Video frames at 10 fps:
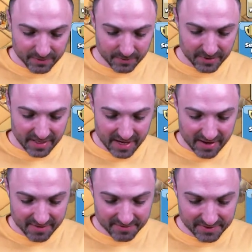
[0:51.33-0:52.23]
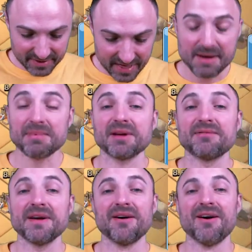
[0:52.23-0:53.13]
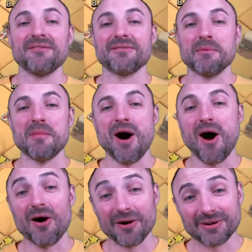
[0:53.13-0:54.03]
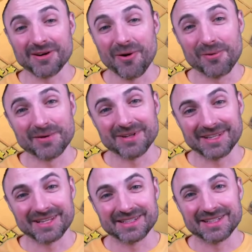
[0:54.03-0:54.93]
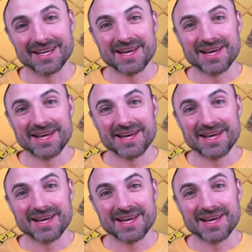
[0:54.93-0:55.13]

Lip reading: We have an epic fail from our own clan,